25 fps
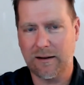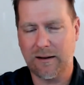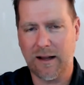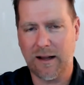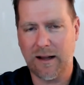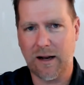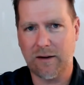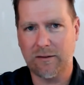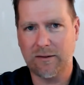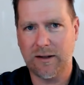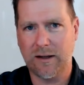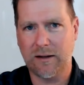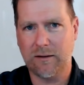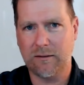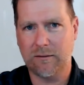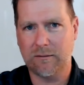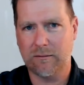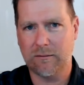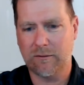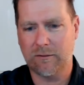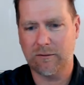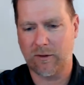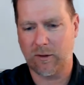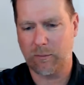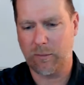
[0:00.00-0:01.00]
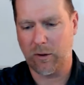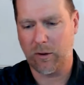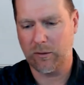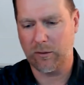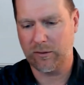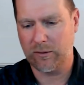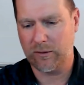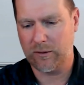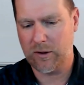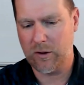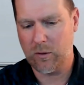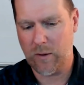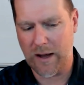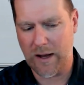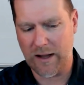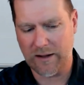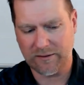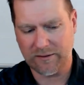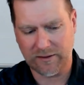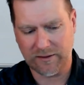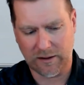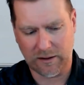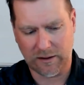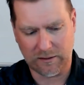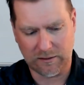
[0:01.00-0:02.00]
I've seen for both
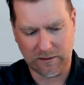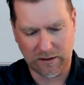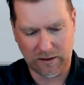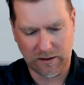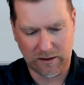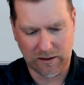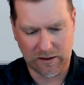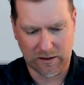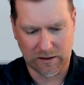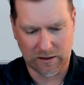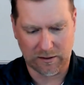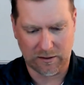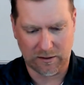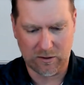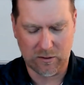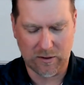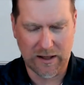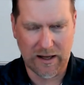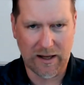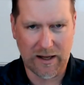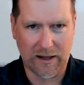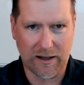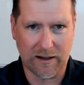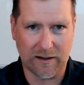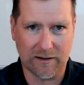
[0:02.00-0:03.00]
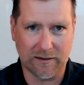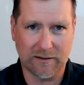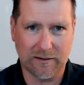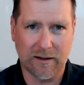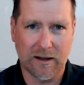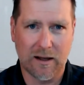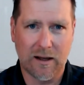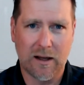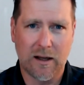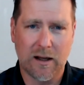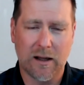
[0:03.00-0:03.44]
US and the UK is